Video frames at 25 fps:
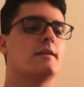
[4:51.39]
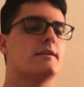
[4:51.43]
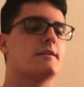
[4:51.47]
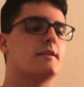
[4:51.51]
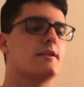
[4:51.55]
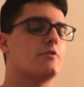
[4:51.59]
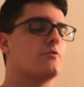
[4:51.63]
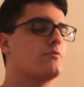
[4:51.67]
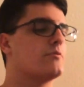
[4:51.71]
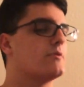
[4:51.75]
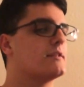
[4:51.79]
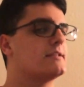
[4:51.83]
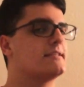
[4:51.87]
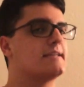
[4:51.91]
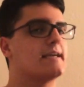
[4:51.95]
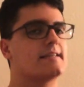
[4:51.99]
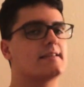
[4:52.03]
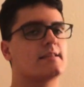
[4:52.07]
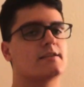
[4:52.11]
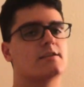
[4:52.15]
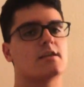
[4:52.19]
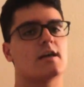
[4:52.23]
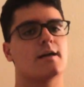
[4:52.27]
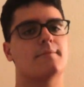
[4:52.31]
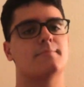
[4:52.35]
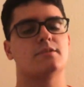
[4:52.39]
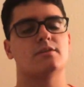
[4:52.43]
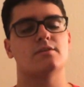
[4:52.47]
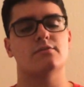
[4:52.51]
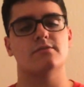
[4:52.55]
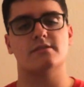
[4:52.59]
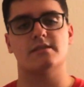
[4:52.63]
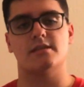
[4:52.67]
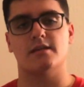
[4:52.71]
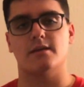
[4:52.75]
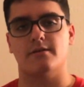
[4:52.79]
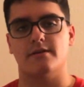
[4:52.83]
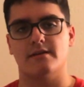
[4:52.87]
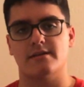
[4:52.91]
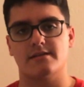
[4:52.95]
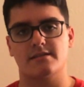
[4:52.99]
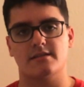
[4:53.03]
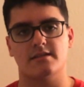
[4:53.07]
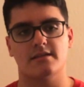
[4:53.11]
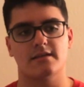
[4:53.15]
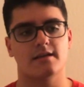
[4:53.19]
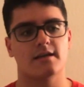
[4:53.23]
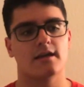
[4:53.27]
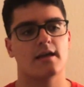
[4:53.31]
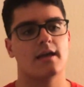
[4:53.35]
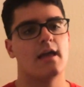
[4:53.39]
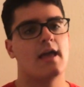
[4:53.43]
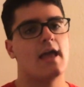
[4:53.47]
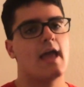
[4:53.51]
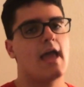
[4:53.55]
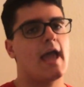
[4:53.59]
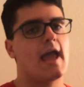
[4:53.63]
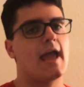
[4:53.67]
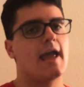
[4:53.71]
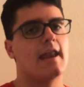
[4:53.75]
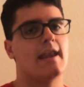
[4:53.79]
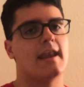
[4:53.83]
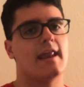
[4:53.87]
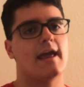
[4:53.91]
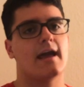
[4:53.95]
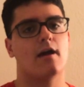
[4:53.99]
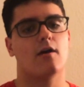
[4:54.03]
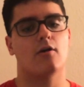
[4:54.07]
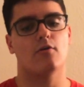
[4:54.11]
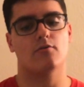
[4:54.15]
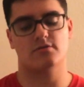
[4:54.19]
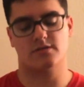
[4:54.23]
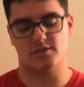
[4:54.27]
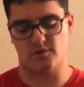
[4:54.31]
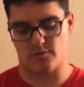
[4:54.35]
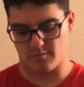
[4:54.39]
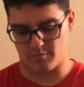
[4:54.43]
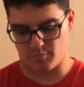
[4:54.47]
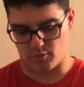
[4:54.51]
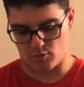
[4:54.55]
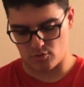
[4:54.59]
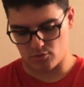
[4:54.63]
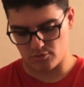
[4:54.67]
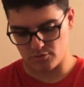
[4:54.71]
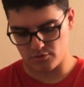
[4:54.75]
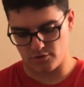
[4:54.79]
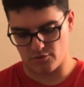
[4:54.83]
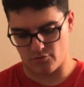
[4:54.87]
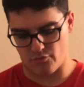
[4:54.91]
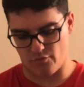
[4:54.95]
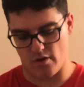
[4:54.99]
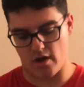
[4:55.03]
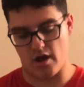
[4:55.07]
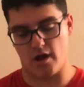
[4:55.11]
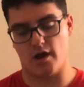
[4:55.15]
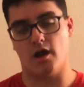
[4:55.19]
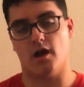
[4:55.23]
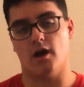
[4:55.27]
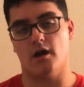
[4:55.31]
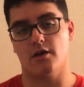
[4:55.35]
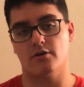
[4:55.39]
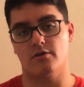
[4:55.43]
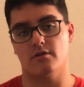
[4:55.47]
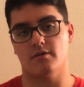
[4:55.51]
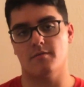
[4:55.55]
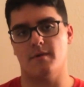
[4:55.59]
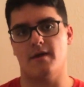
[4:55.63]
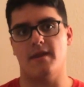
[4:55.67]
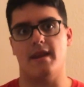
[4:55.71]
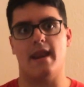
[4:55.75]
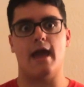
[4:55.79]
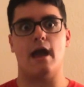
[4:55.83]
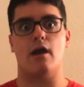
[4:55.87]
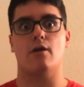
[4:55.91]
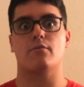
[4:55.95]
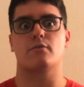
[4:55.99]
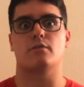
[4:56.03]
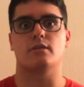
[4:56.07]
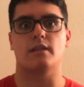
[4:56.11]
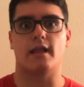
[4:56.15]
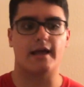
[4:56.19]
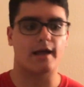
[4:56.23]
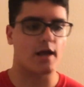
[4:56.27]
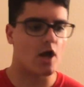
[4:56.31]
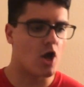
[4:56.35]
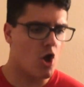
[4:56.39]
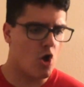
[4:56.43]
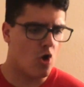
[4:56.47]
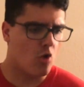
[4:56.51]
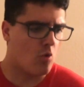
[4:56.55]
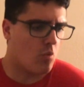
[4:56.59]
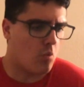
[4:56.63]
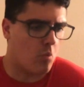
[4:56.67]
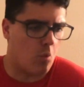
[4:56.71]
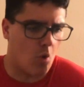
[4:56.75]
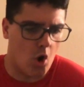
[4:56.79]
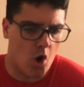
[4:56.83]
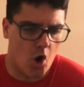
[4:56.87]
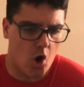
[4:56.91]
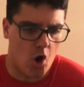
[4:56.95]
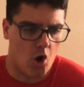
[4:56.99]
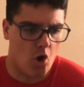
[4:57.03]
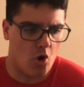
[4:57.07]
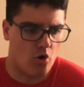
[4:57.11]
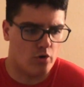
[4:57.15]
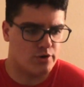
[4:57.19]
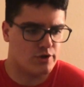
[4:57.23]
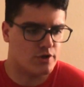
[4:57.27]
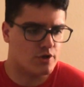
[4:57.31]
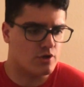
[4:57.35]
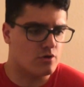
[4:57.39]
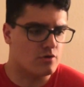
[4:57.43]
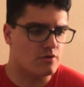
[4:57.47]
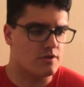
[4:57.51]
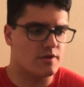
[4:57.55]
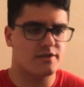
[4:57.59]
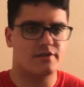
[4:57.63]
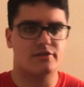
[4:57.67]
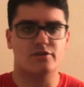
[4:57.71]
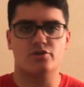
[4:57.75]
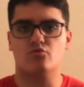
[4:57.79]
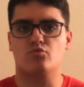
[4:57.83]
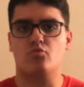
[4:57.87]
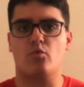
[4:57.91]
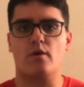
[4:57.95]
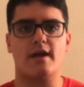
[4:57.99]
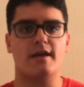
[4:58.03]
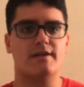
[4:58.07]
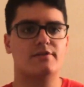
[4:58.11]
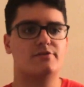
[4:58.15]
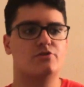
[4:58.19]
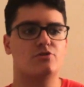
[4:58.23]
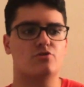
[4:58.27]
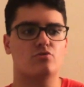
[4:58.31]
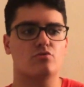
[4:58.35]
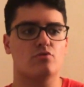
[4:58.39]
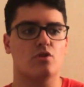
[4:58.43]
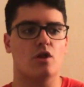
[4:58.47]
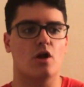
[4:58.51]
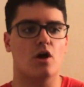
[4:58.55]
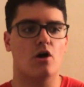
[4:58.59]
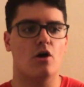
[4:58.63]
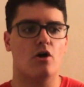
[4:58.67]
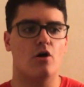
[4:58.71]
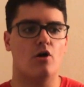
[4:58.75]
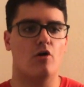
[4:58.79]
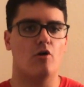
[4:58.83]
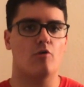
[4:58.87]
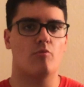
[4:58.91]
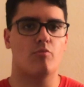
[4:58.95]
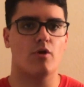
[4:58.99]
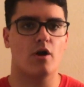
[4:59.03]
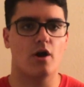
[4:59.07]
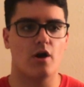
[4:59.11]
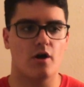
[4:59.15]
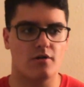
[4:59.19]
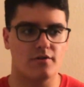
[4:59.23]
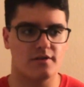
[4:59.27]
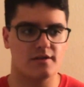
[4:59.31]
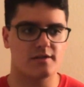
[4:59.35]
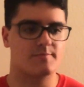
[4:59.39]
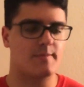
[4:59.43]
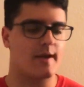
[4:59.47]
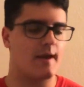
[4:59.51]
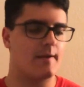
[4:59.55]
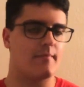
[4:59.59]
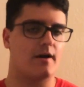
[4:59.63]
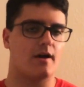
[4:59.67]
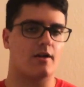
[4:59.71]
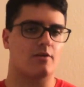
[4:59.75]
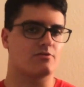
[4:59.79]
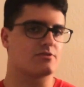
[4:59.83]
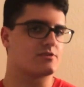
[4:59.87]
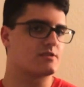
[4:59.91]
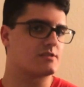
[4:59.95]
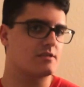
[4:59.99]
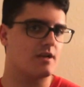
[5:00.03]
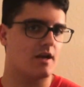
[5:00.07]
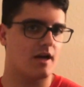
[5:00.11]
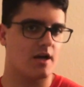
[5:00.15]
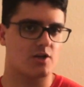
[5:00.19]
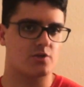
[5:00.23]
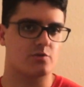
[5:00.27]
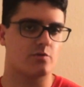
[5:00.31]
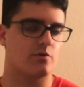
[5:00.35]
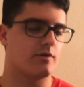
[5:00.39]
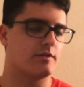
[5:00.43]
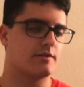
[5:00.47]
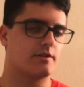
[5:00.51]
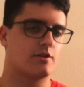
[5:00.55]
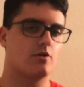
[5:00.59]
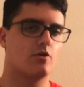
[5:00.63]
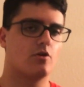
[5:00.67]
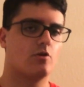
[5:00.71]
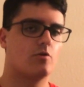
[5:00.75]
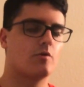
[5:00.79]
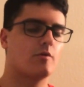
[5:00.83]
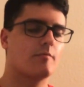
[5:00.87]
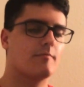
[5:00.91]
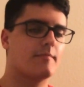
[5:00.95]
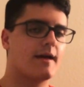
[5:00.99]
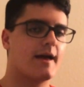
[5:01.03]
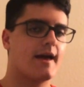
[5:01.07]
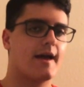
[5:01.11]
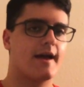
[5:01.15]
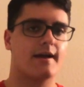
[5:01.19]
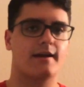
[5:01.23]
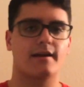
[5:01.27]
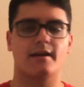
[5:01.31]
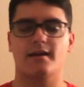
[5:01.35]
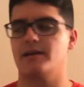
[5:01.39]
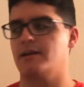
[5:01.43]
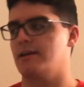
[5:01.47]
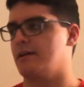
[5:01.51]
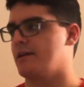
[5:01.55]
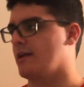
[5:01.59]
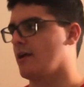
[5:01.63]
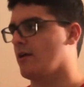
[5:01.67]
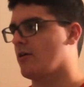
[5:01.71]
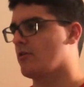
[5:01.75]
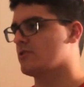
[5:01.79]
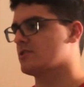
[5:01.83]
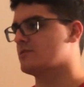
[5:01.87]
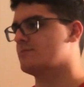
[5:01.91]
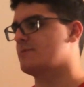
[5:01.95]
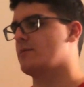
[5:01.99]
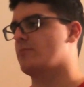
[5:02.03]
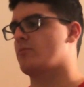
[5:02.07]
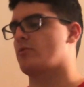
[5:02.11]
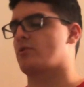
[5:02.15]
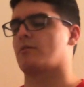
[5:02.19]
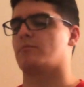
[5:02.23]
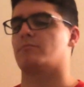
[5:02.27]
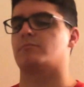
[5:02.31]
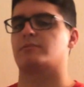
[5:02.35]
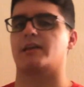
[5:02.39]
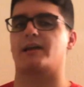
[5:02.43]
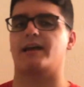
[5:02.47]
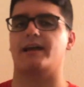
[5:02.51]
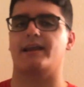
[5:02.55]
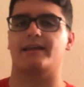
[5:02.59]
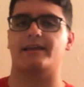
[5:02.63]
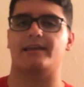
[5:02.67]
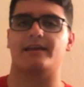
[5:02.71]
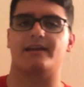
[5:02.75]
Didn't really take the job too seriously. And now someone pulled the rug under them. And now they're like, whoa, dude, this is way too low, bro. This pay model sucks. We want the old one back. all these people complaining.